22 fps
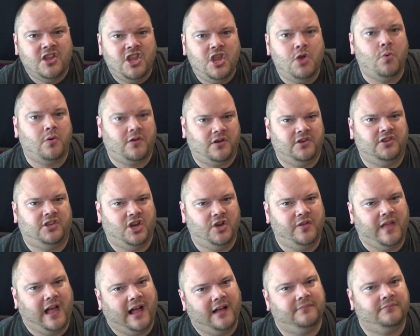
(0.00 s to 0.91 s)
you wouldn't
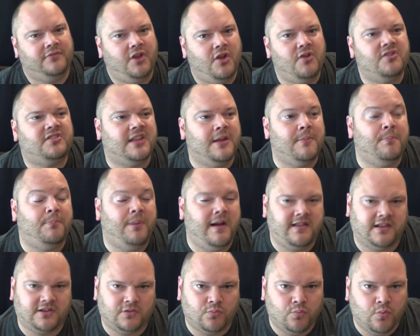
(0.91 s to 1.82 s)
do that. You
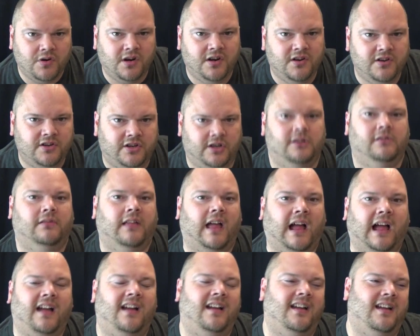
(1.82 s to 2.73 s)
simply just wouldn't do that.